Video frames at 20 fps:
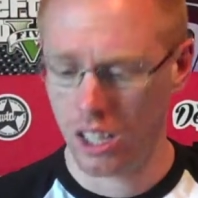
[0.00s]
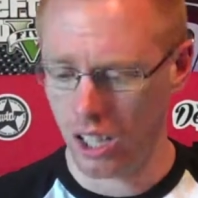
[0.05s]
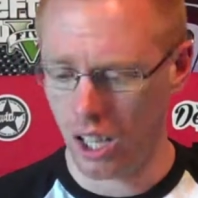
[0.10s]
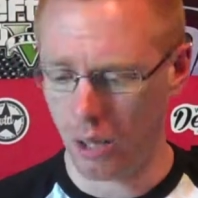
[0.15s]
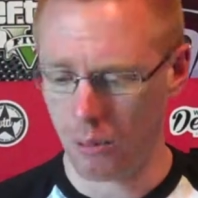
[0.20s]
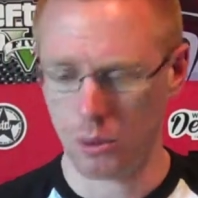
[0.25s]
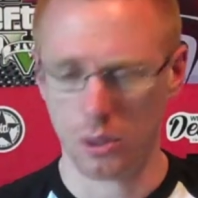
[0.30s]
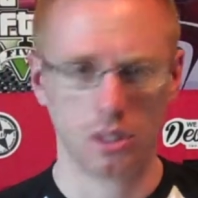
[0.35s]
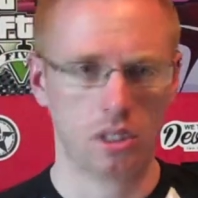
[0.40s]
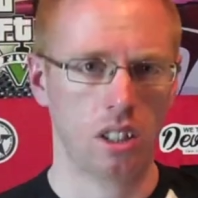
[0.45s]
I
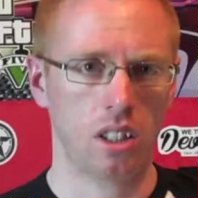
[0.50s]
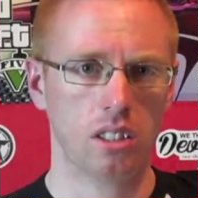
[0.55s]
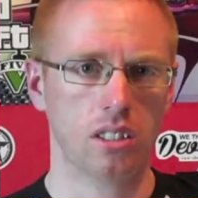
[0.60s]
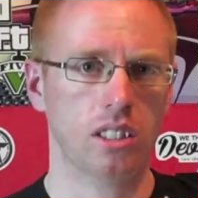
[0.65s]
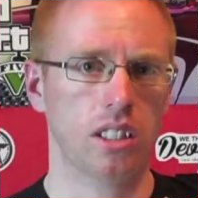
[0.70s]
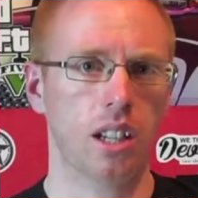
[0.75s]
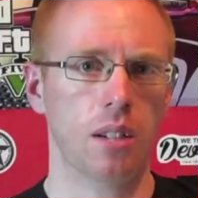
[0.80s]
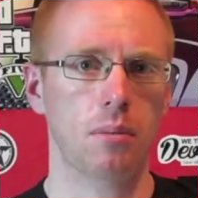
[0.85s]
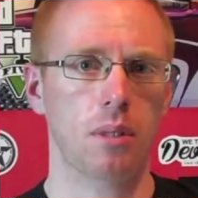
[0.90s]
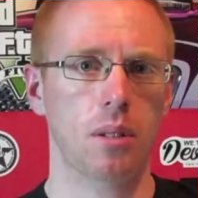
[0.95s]
worked hard
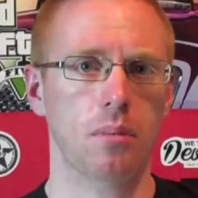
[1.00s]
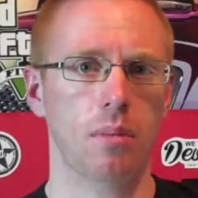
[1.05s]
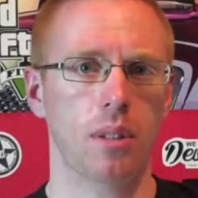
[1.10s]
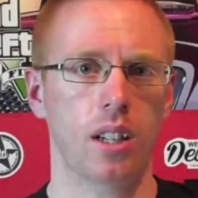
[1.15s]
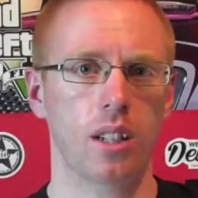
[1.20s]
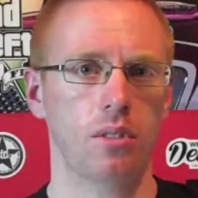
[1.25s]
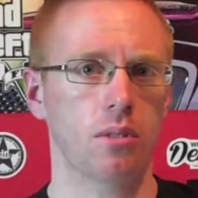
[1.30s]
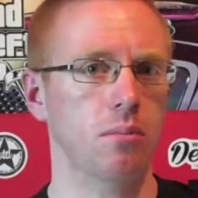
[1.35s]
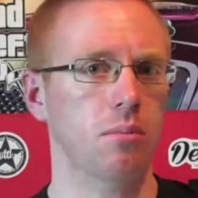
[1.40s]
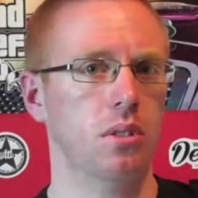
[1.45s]
to get my
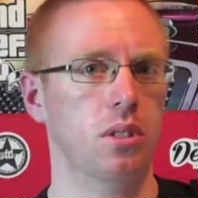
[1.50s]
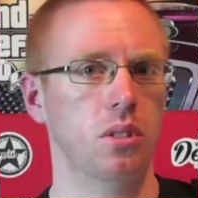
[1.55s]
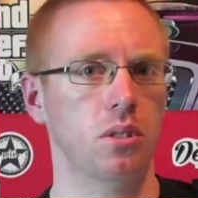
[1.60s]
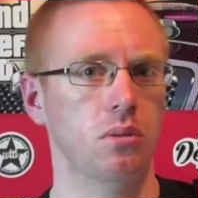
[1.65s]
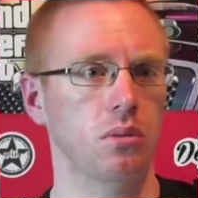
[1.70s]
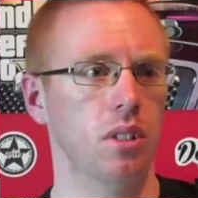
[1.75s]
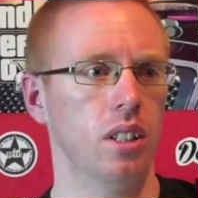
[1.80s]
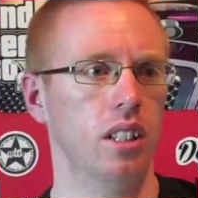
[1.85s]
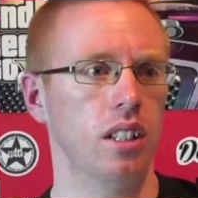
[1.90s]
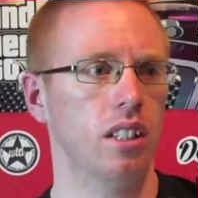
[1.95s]
player up to
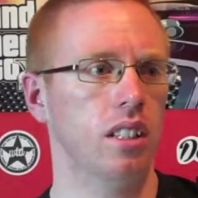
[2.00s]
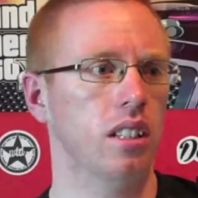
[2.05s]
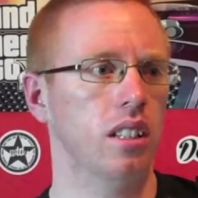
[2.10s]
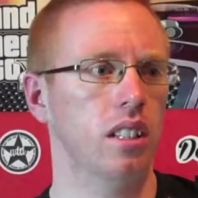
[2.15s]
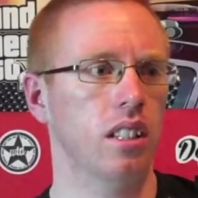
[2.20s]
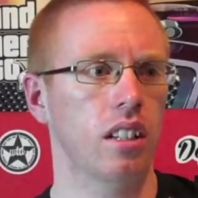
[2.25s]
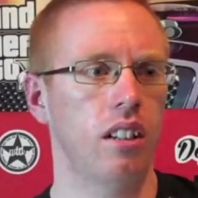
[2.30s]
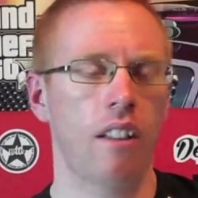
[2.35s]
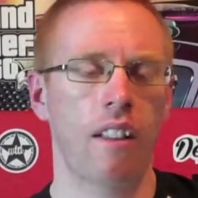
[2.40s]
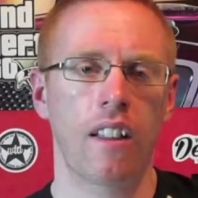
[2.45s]

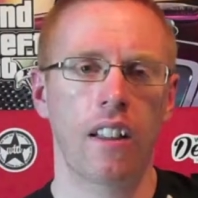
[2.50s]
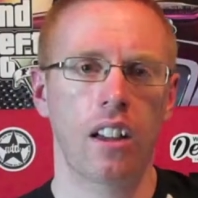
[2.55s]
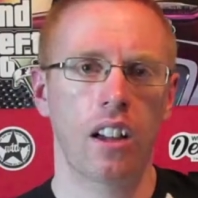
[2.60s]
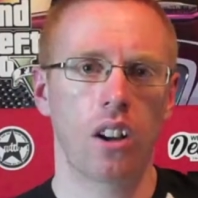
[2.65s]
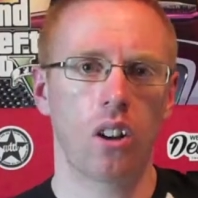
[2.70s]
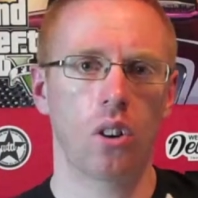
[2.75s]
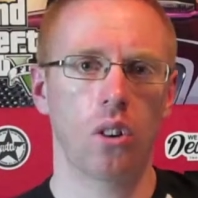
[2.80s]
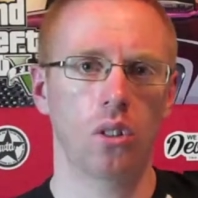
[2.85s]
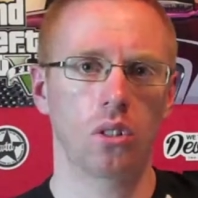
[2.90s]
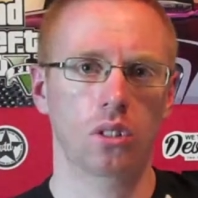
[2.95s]

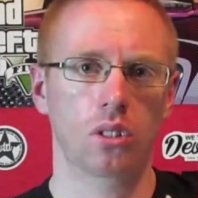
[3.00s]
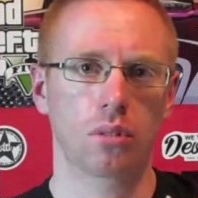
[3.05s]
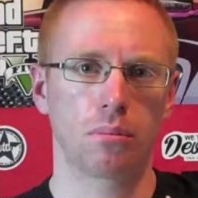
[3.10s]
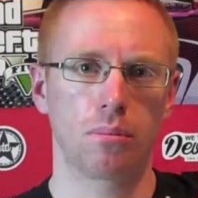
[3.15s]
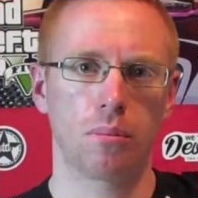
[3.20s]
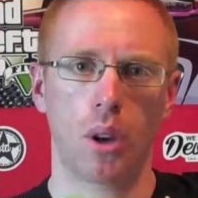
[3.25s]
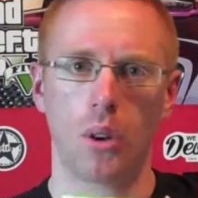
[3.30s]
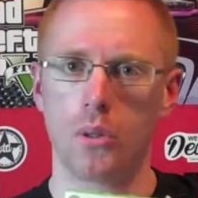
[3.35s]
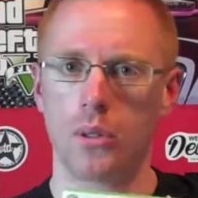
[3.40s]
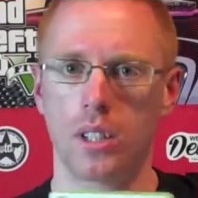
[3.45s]
awesome
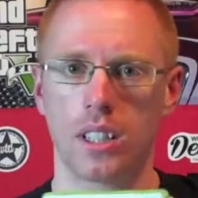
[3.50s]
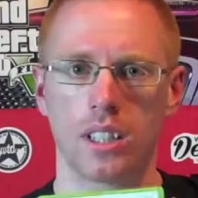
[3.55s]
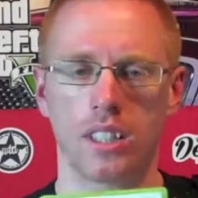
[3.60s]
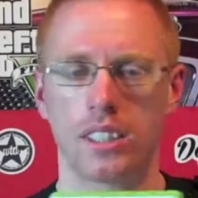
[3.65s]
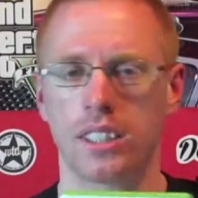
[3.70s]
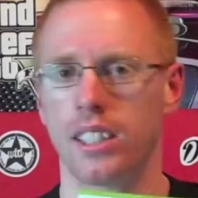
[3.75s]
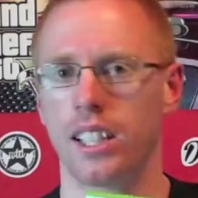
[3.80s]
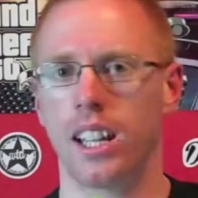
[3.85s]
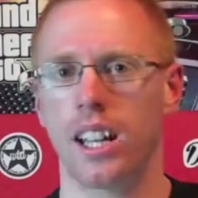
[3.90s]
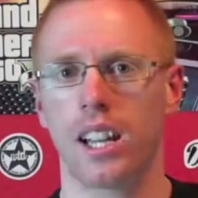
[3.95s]
mode
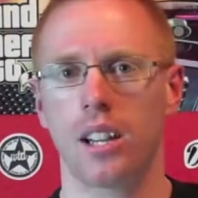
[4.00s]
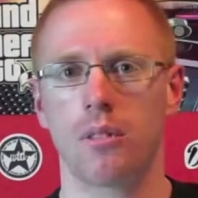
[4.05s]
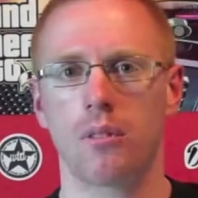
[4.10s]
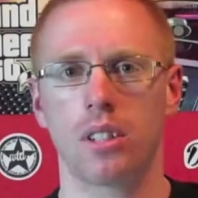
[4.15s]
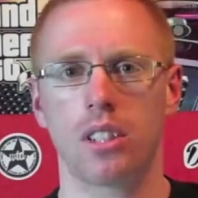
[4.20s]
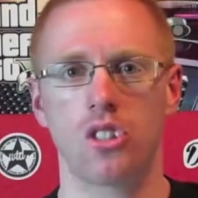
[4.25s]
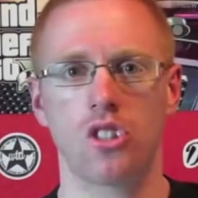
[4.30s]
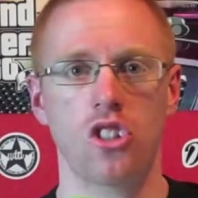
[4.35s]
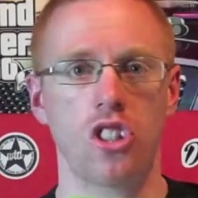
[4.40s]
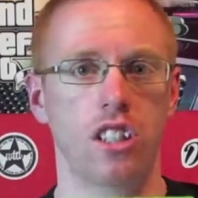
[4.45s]
and now
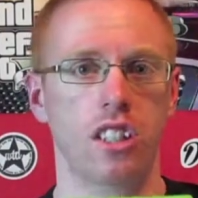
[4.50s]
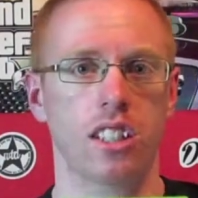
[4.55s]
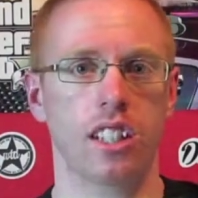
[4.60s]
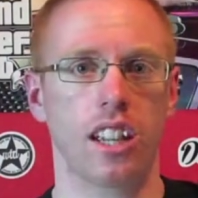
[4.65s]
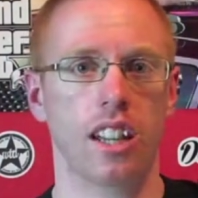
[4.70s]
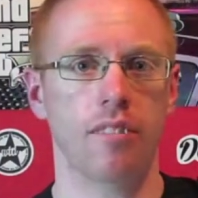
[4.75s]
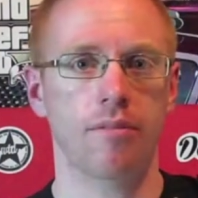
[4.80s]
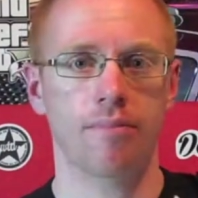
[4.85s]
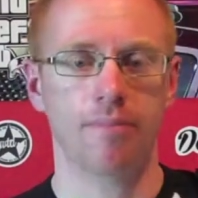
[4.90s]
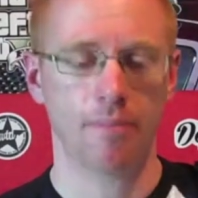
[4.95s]
he's shit
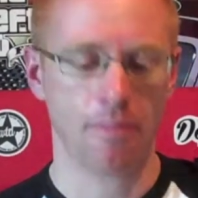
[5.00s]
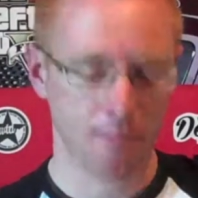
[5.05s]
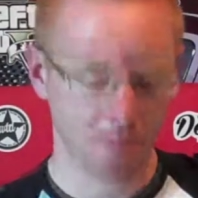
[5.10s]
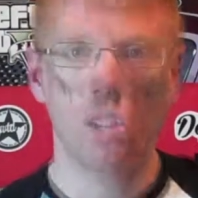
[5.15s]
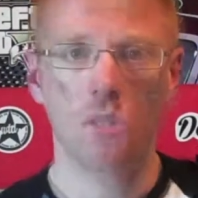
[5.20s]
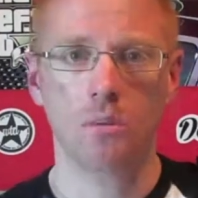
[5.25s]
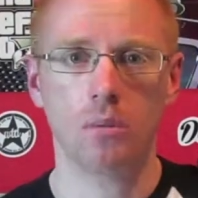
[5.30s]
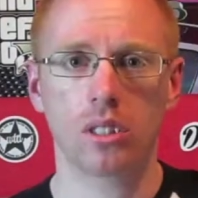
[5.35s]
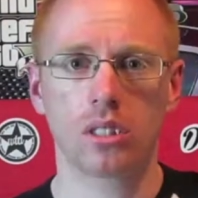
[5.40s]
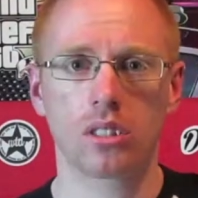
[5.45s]
again.
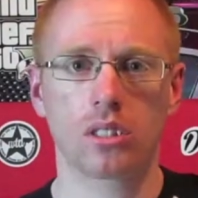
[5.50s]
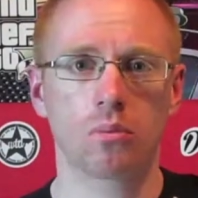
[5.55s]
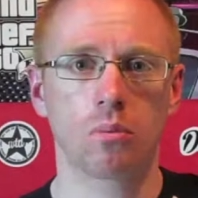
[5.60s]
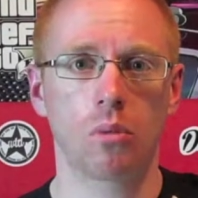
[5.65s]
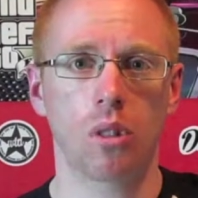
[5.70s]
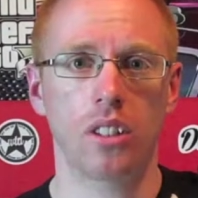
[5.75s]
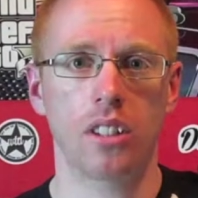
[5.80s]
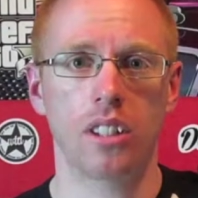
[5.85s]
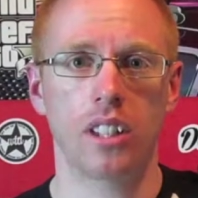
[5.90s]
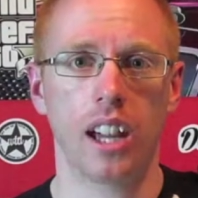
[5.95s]
That was
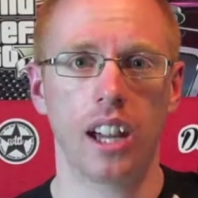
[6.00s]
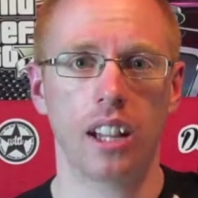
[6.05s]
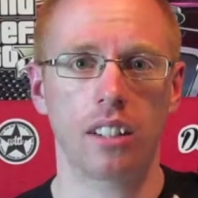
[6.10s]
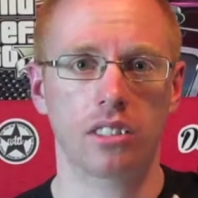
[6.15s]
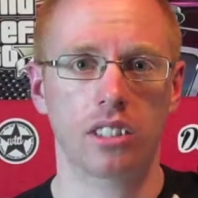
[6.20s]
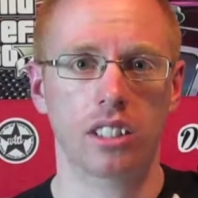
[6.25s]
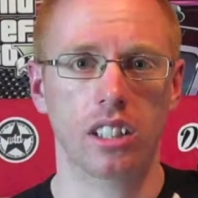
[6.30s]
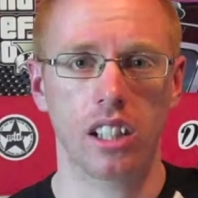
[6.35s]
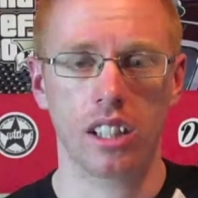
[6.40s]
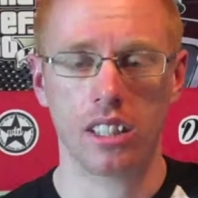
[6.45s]
one
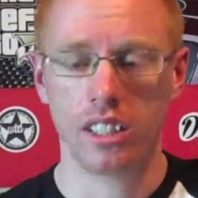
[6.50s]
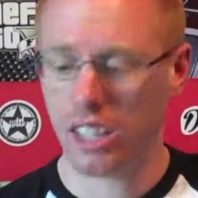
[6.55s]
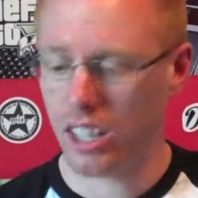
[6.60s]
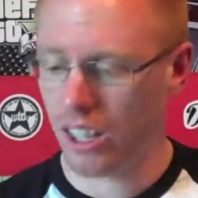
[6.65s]
downside.